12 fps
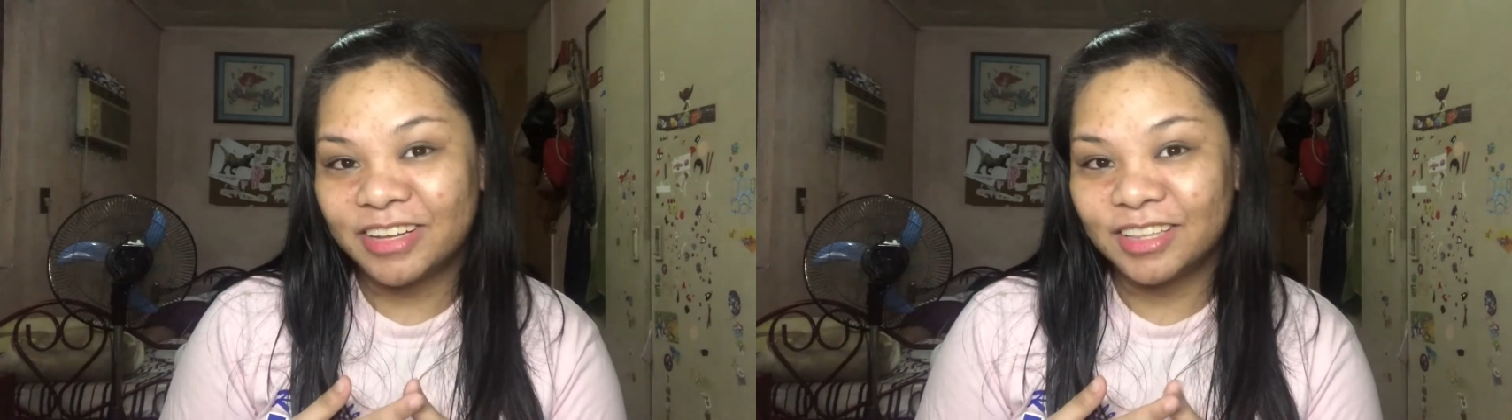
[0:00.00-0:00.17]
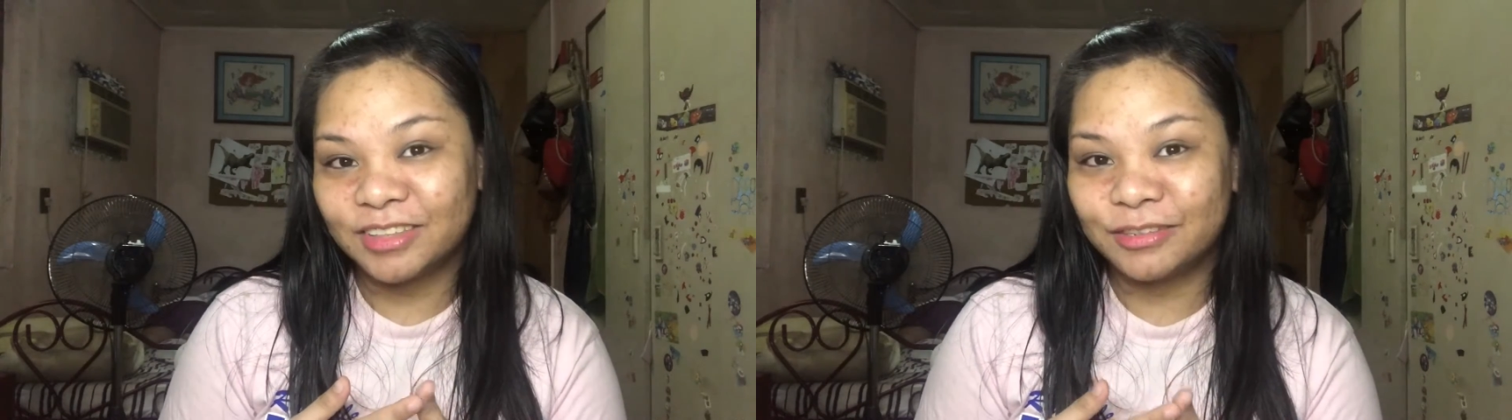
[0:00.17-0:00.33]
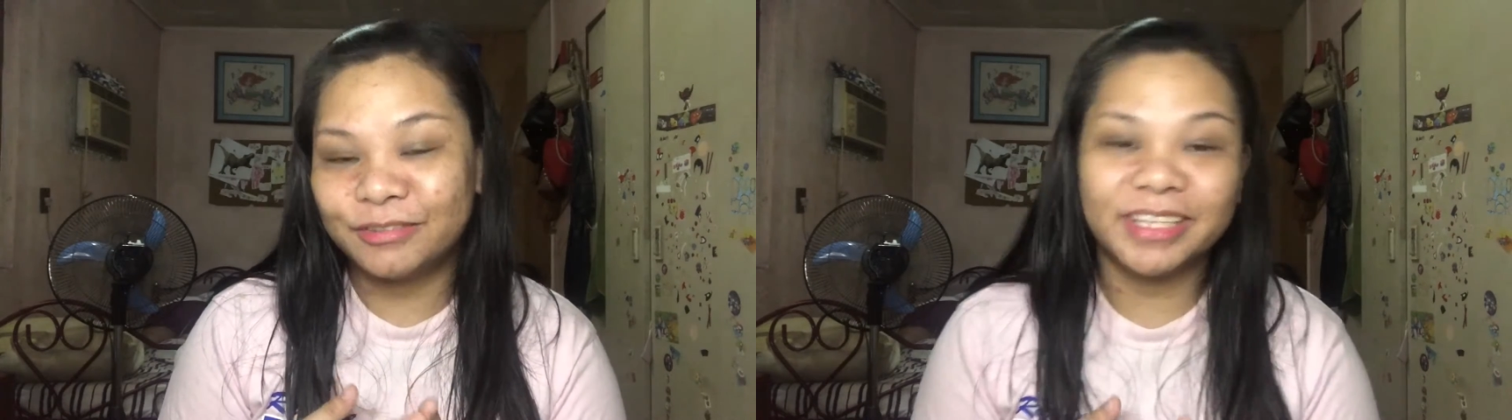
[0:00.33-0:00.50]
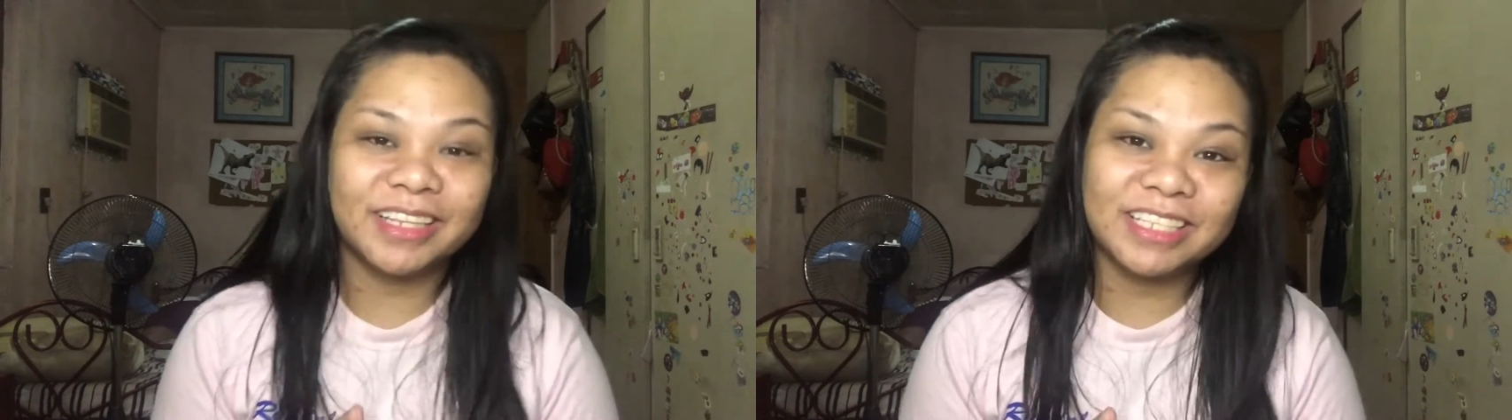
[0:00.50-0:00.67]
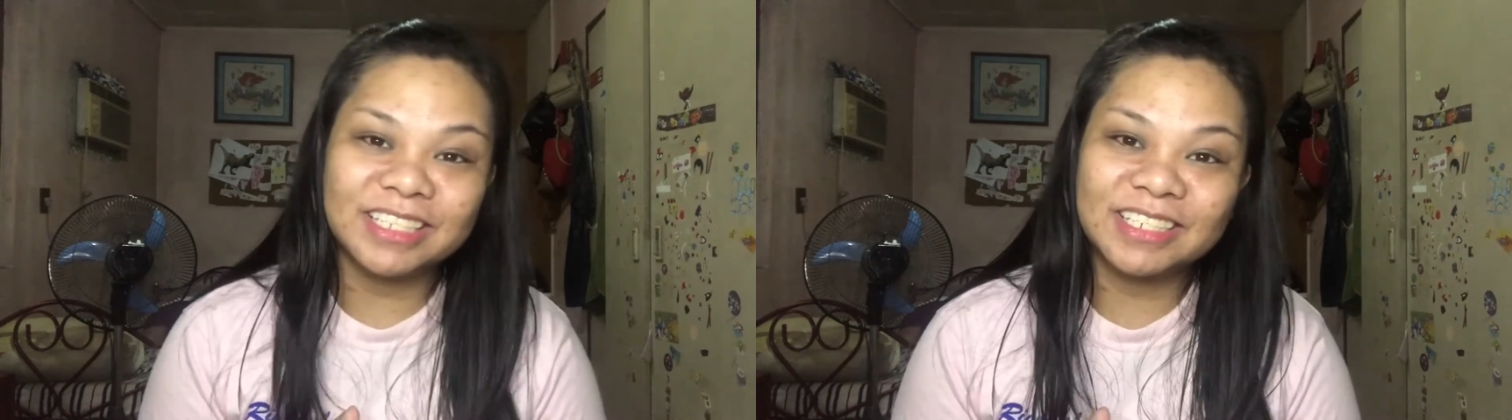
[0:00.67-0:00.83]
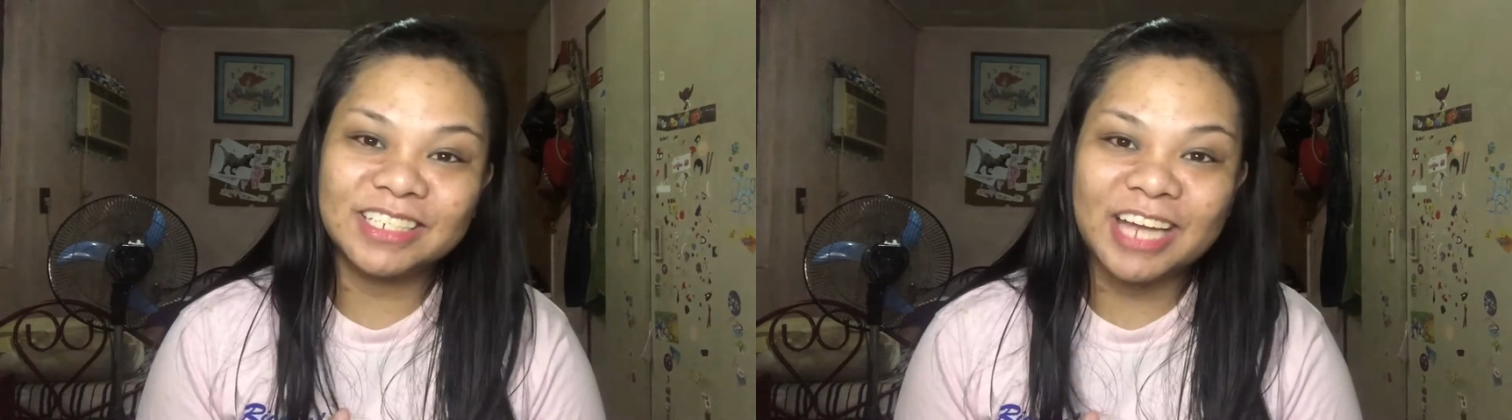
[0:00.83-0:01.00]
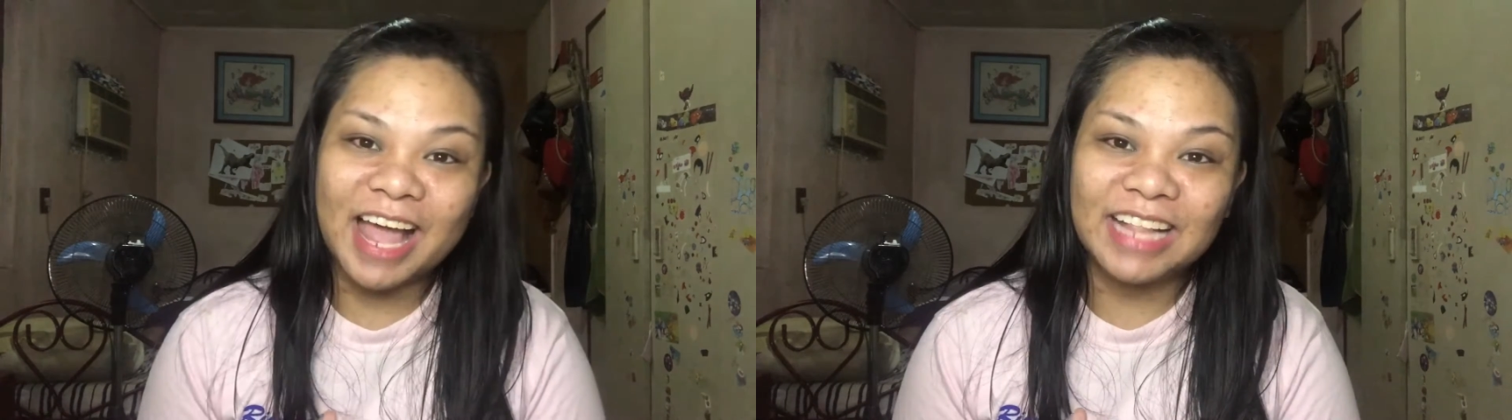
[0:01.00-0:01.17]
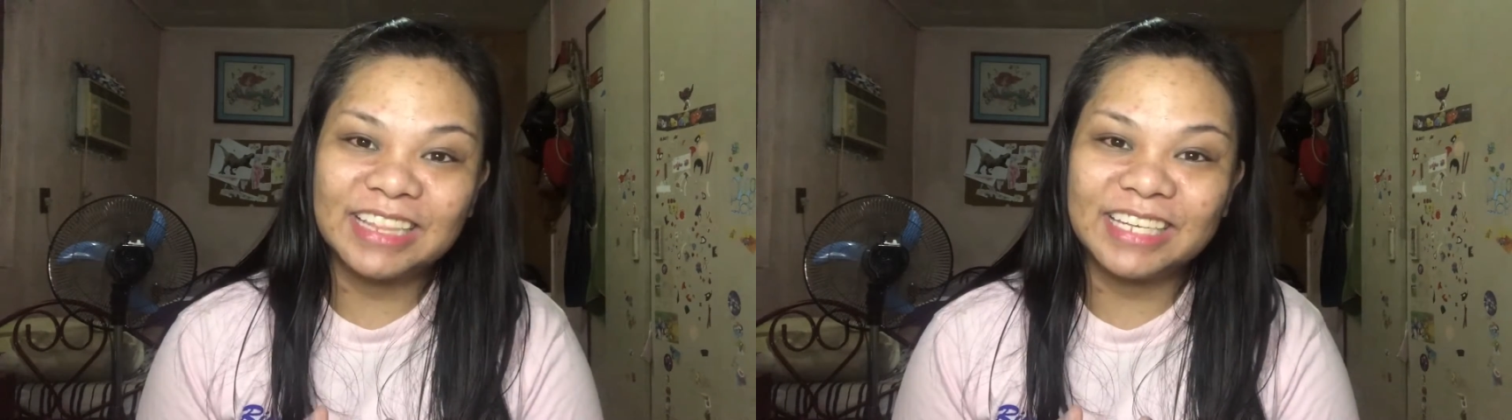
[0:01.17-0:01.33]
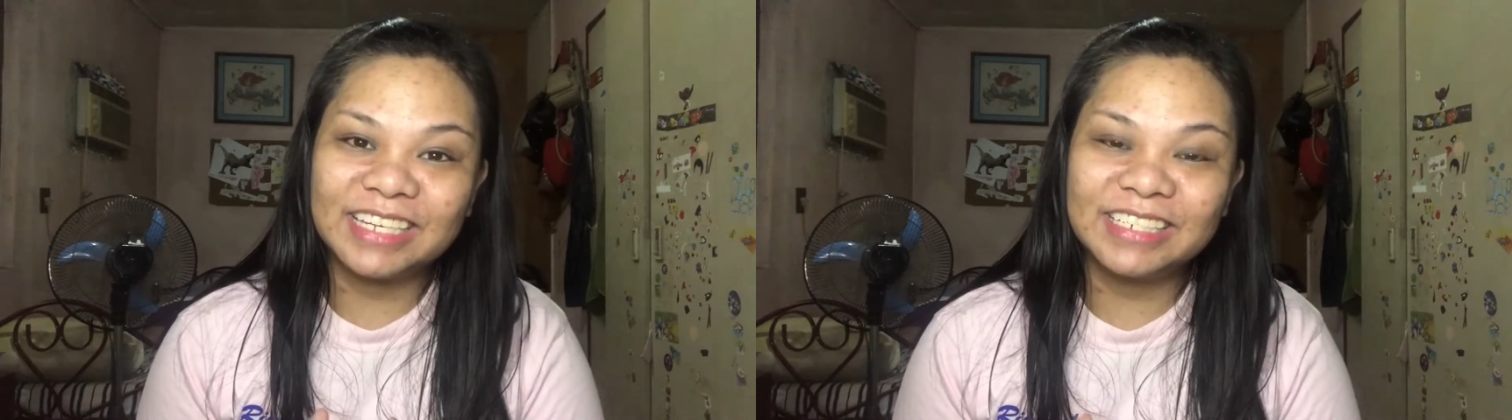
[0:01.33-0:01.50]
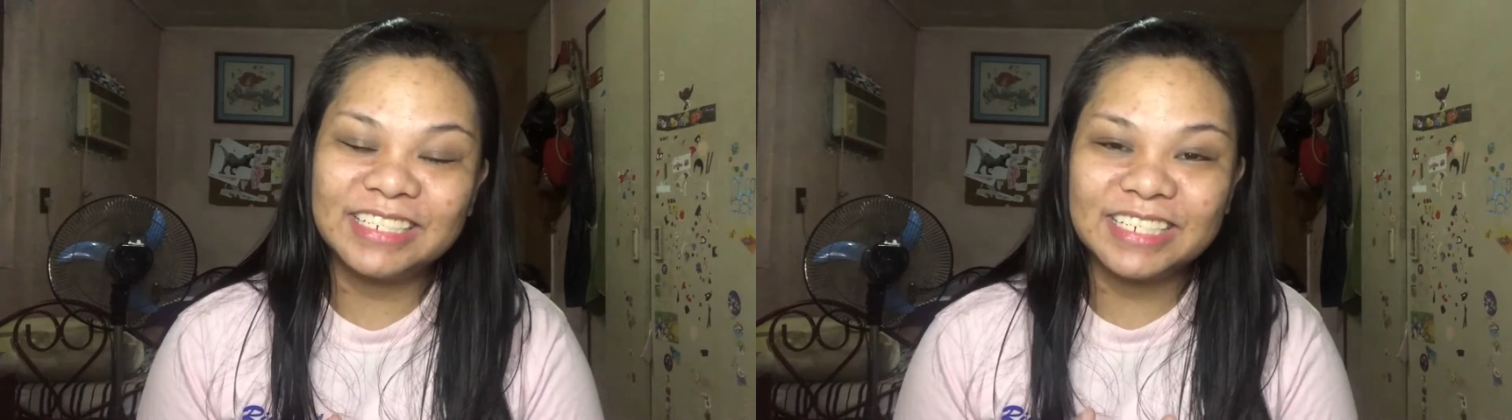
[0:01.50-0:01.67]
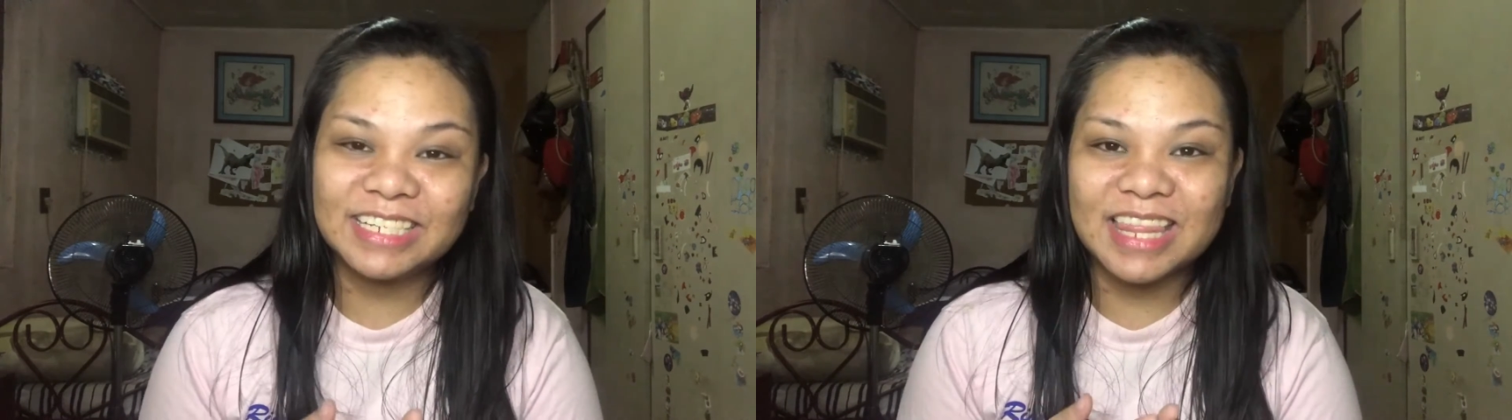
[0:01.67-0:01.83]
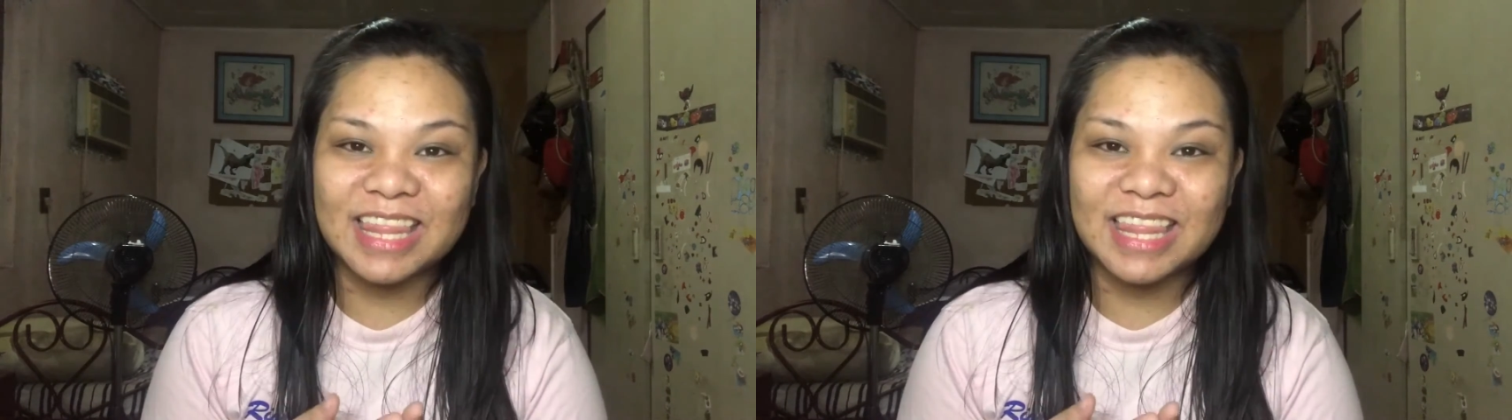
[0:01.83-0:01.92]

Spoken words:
I'll do with this challenge,